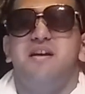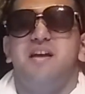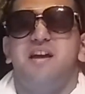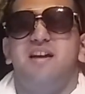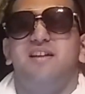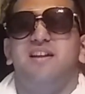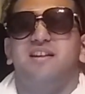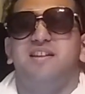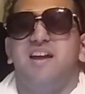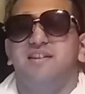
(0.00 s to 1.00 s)
And,
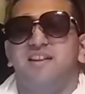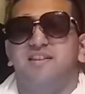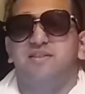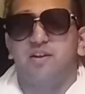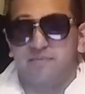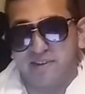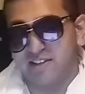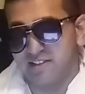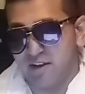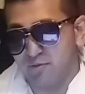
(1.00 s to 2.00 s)
again, like,
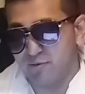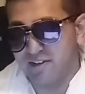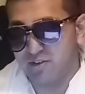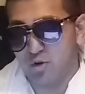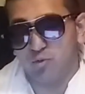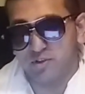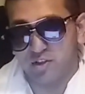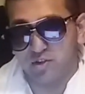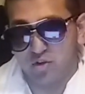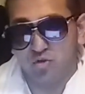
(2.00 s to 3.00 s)
because they don't really know what
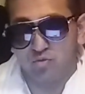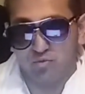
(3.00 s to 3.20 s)
to do.